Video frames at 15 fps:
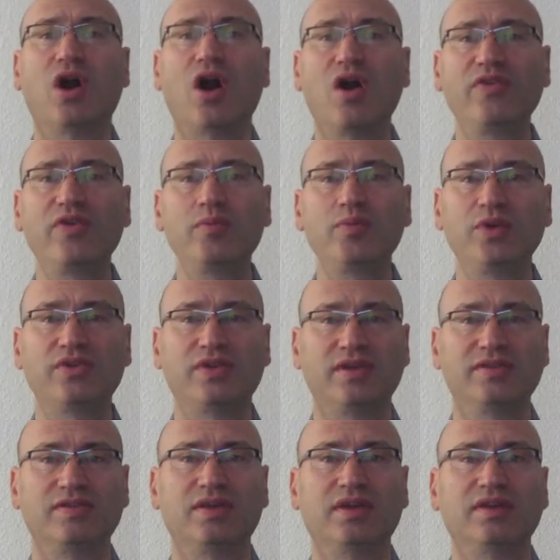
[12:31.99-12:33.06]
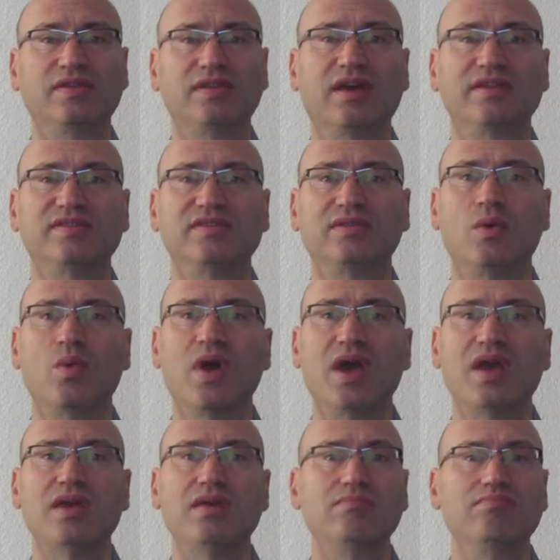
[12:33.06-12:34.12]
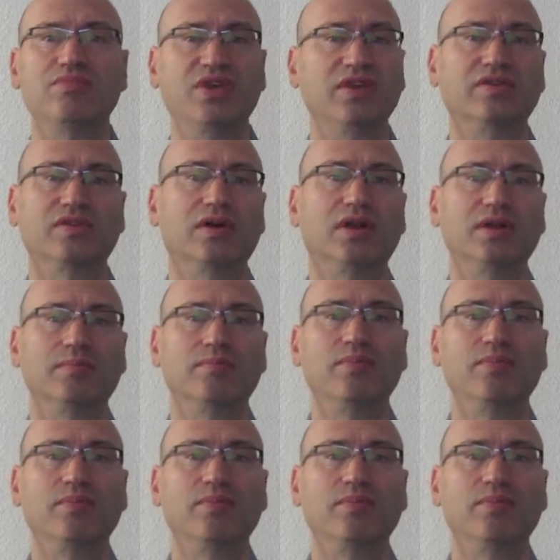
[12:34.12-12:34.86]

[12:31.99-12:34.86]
often presents things as the way things are.